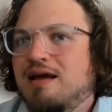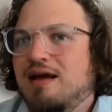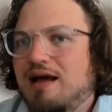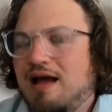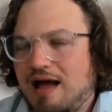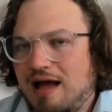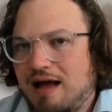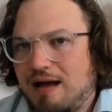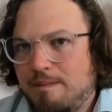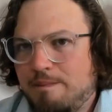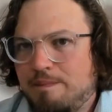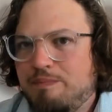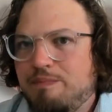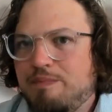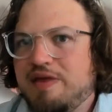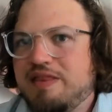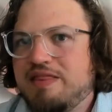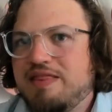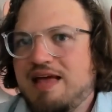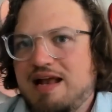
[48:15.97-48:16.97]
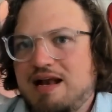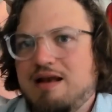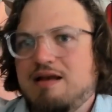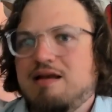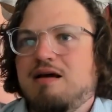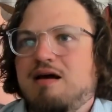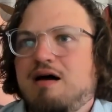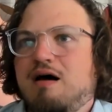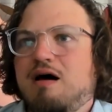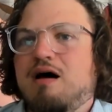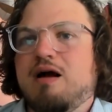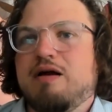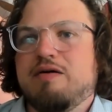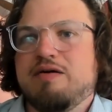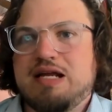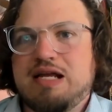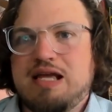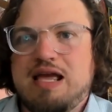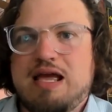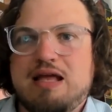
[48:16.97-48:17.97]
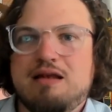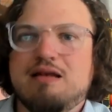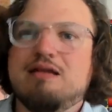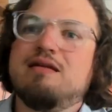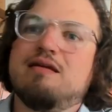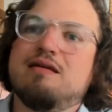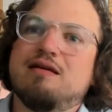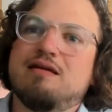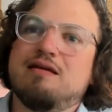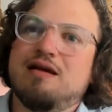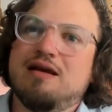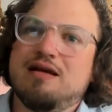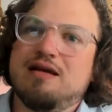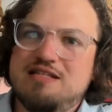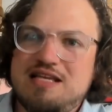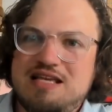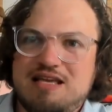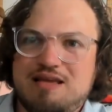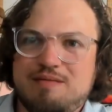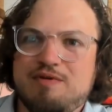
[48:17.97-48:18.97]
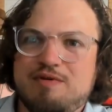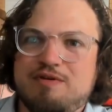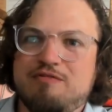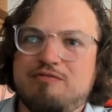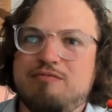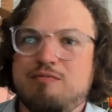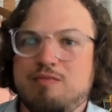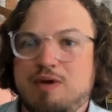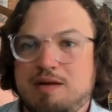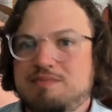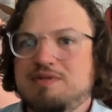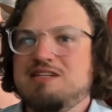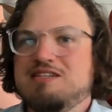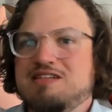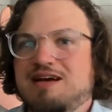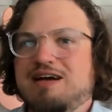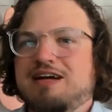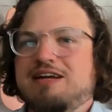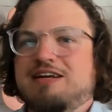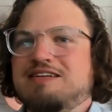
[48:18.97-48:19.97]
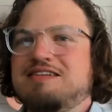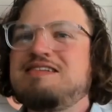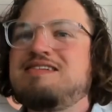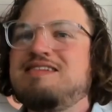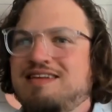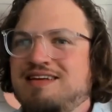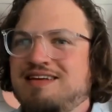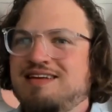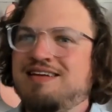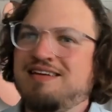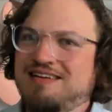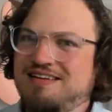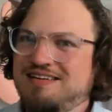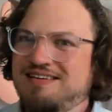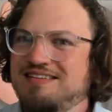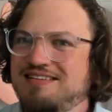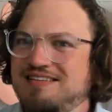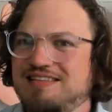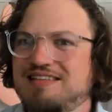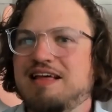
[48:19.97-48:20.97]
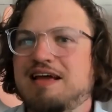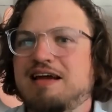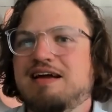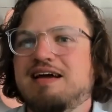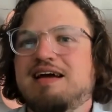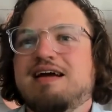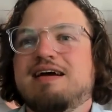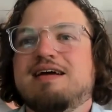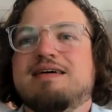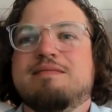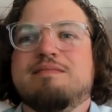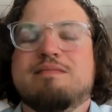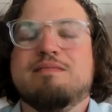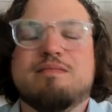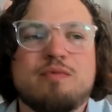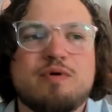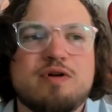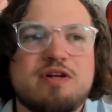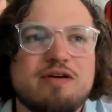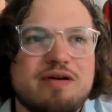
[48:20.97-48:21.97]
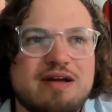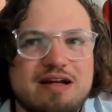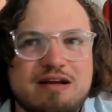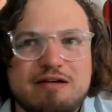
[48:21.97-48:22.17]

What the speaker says: but then hiring in a team of web designers that were doing